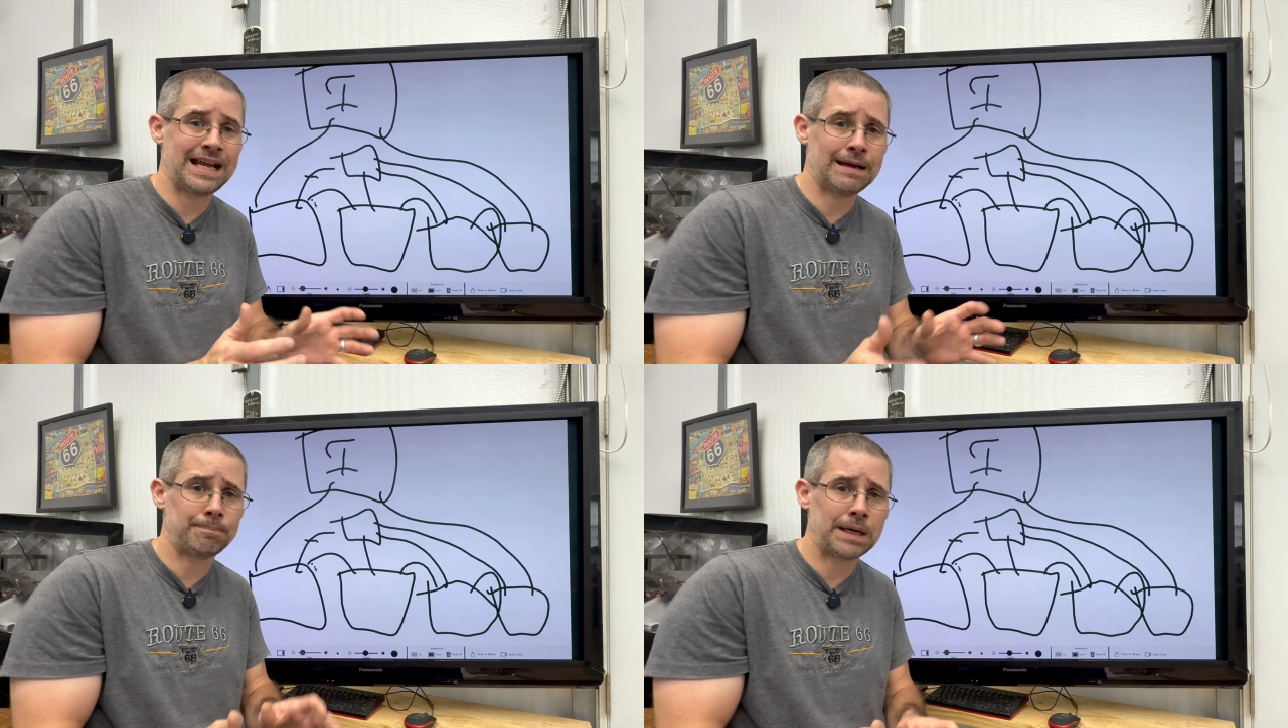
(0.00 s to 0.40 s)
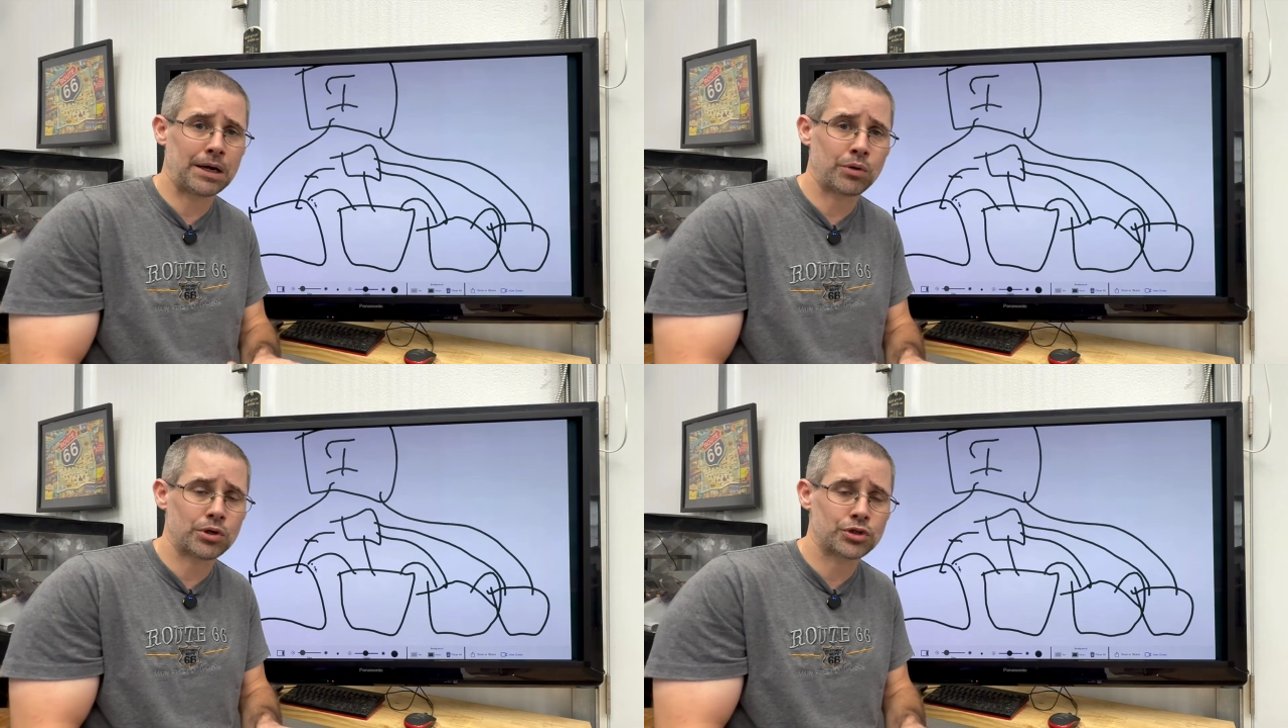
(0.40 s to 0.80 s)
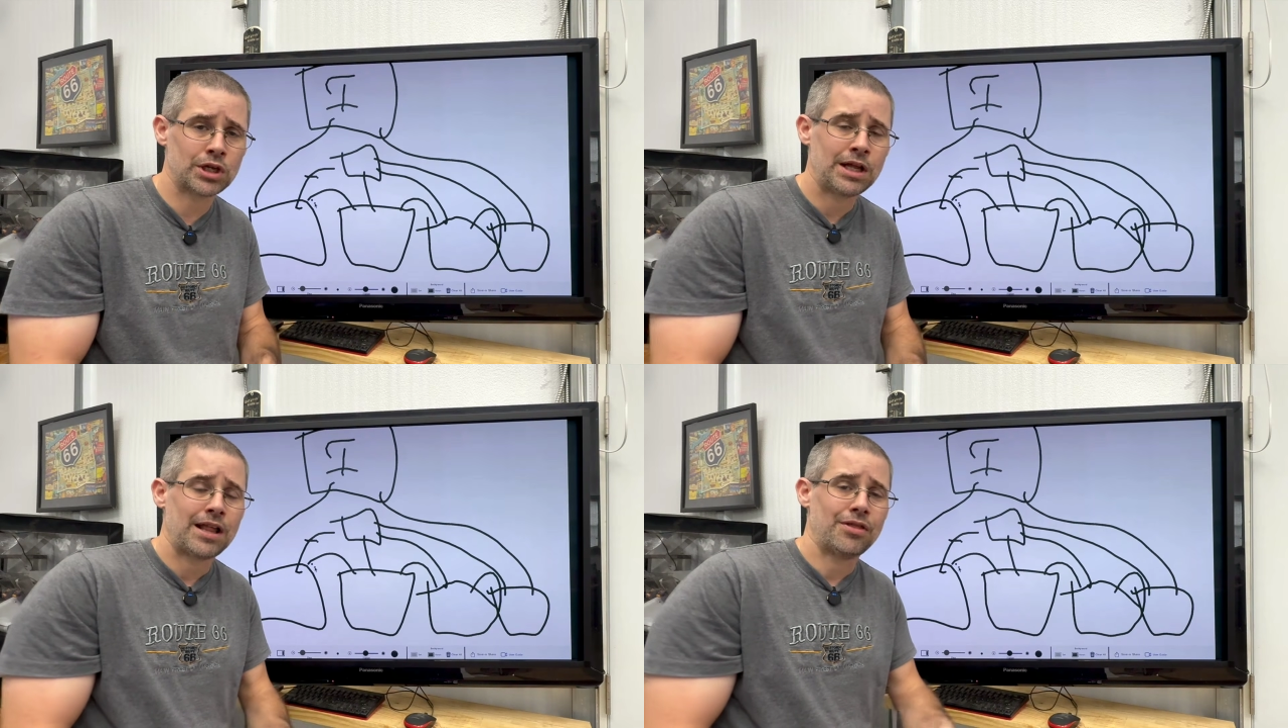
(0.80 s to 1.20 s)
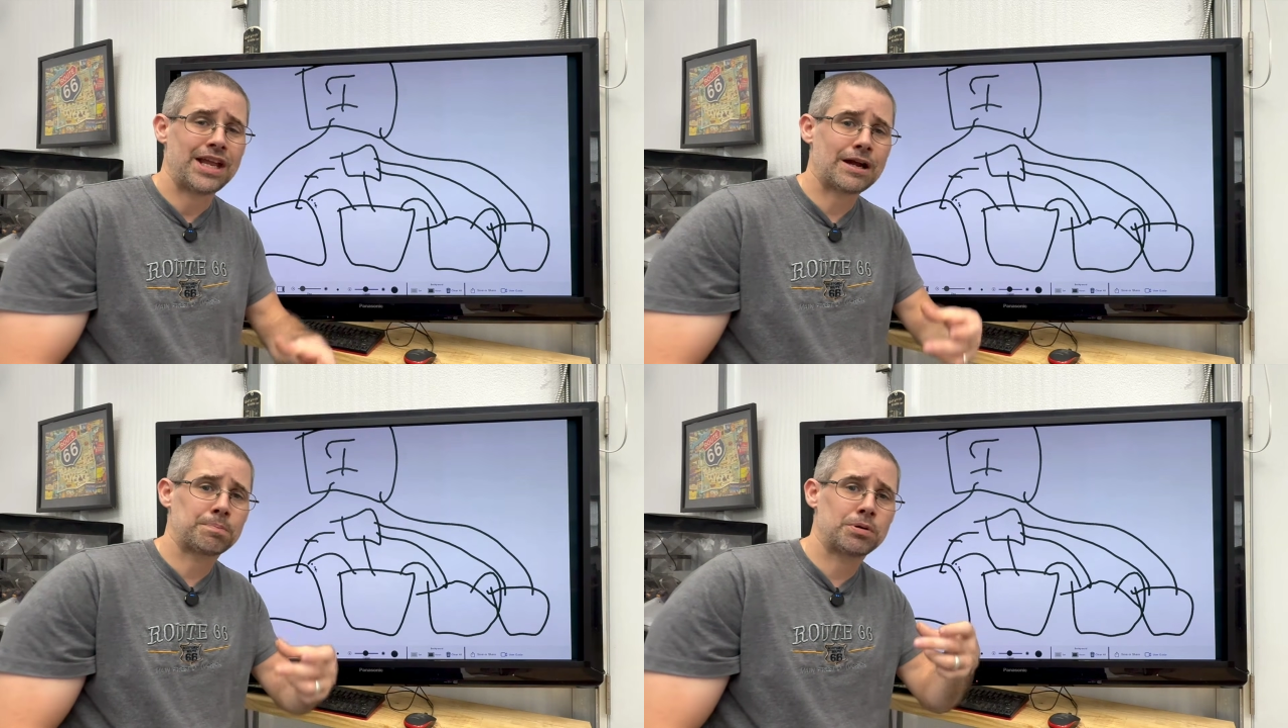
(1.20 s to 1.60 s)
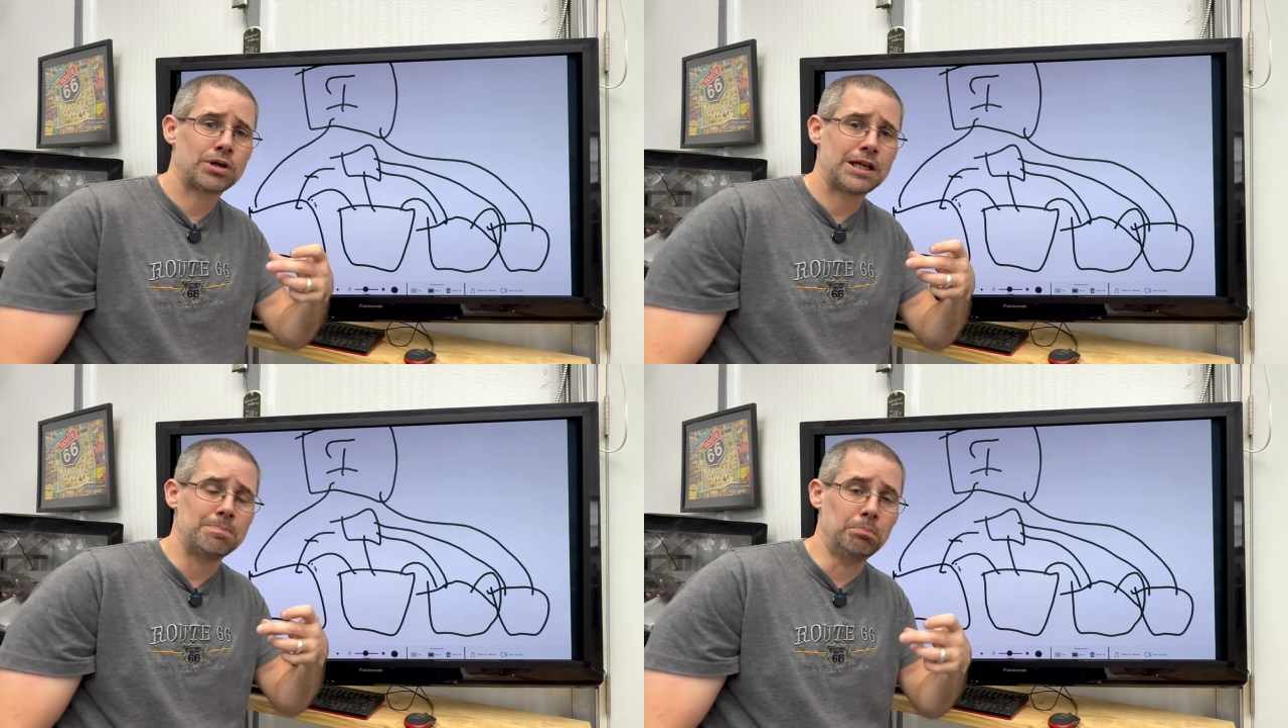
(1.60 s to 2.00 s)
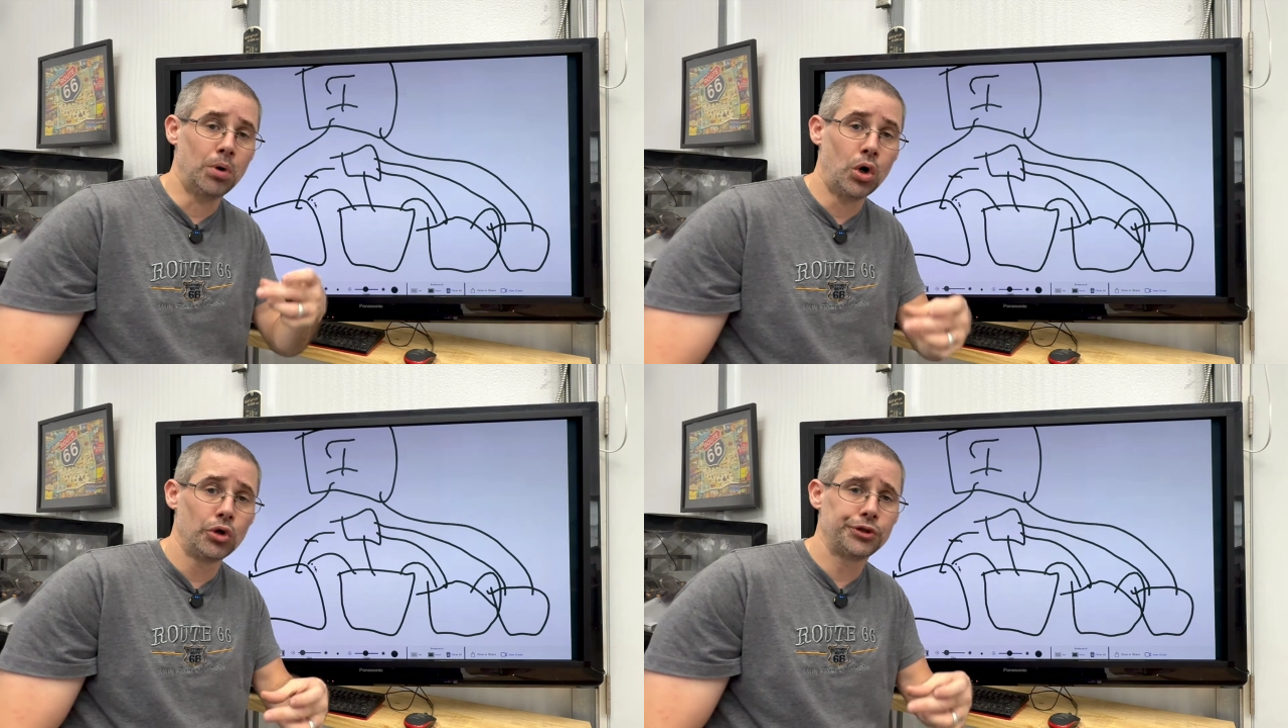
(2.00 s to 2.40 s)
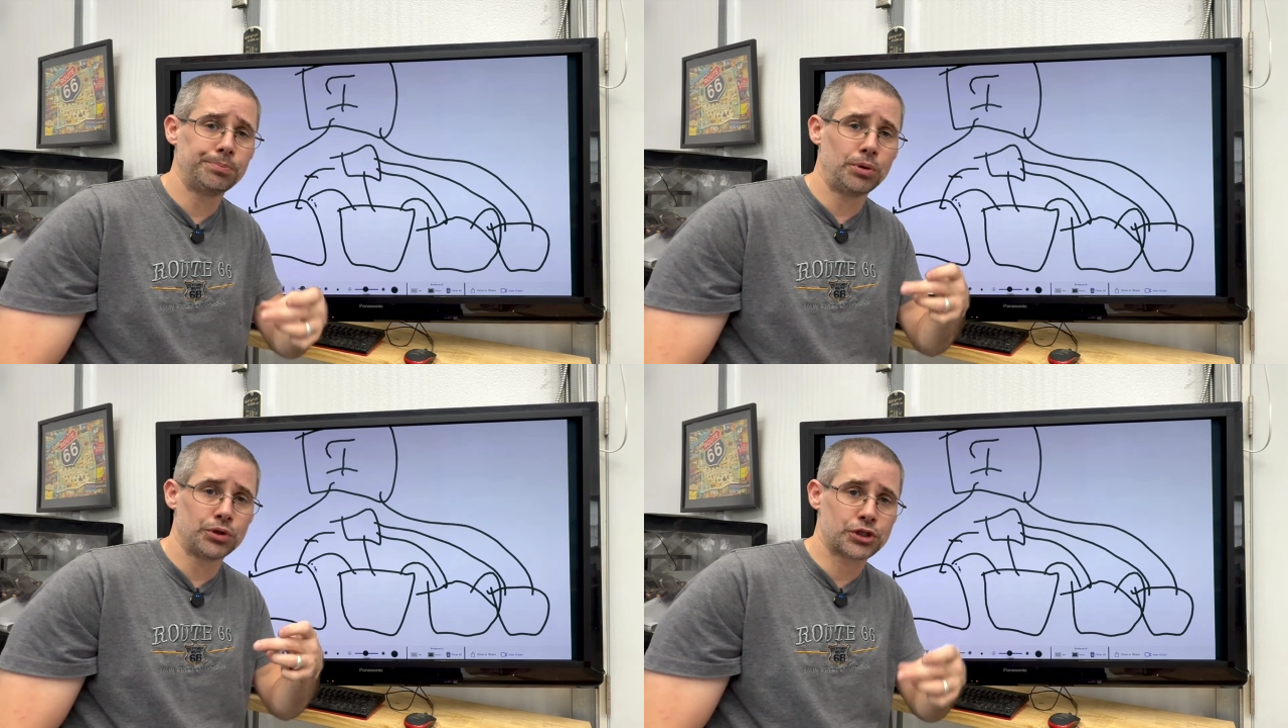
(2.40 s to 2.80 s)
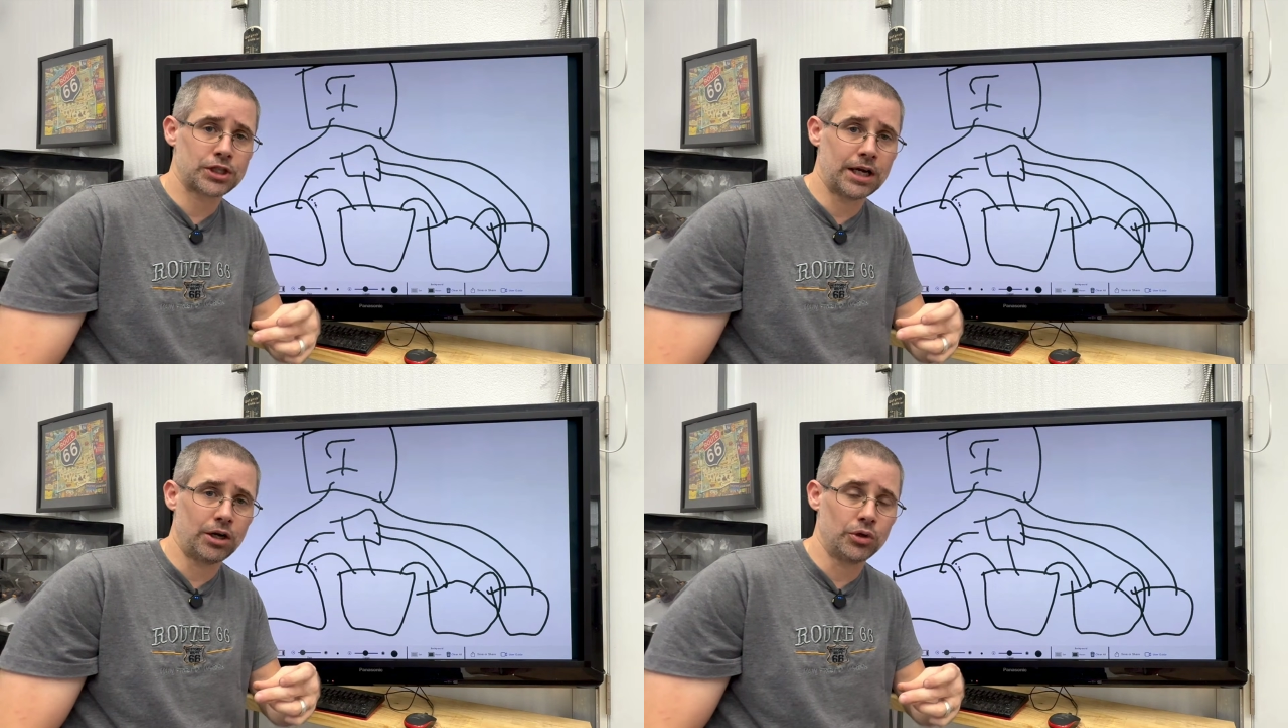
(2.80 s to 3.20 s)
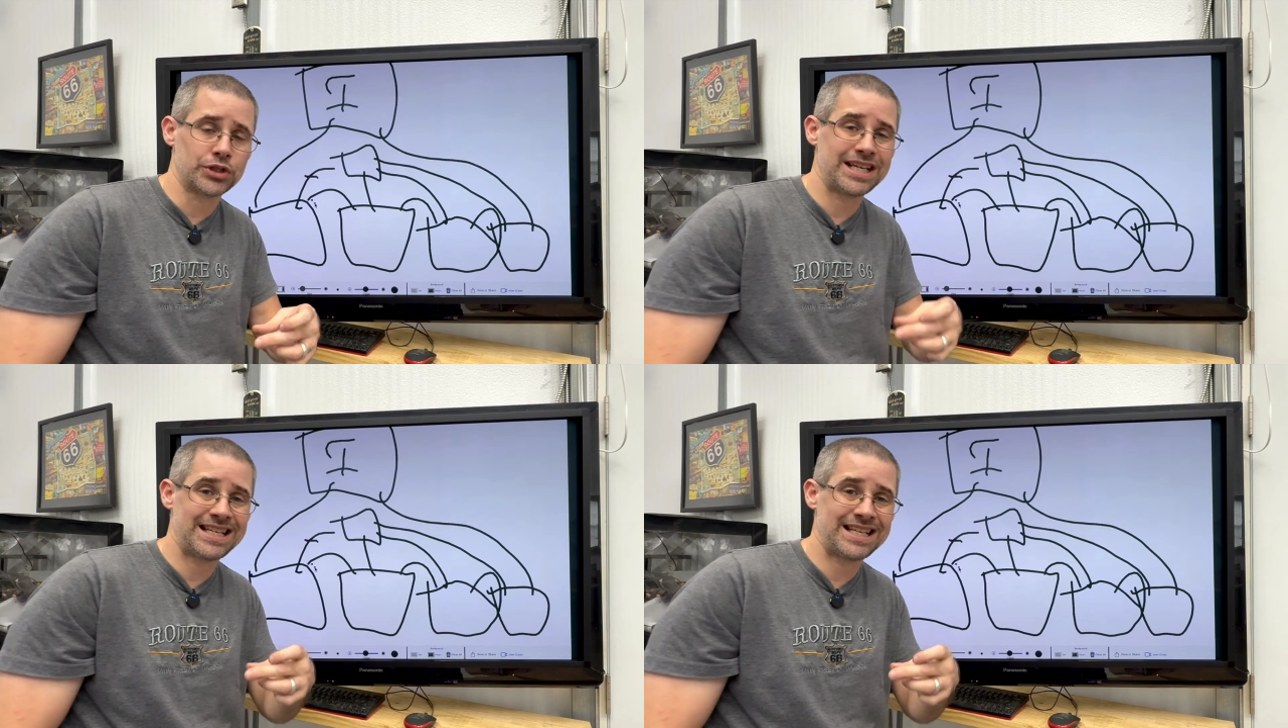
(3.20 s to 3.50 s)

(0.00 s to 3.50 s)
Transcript: amp hours, they are putting multiple cells